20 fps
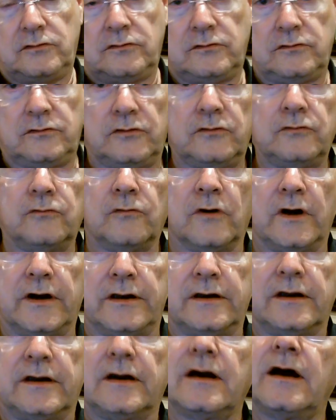
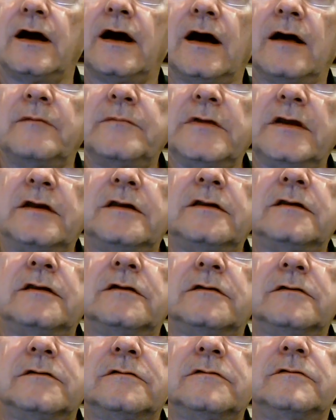U1. I'm in
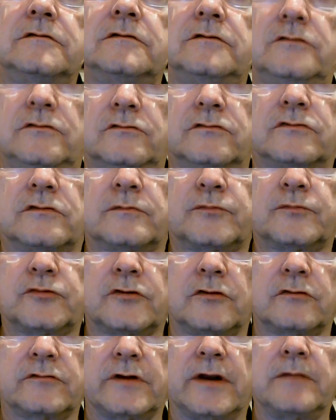user
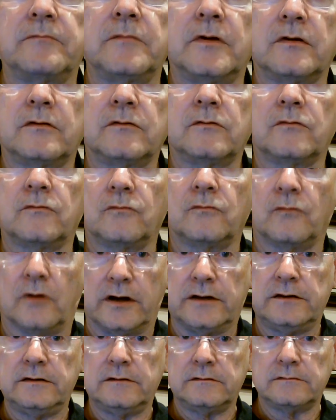program
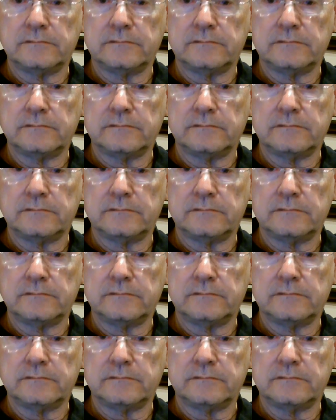1.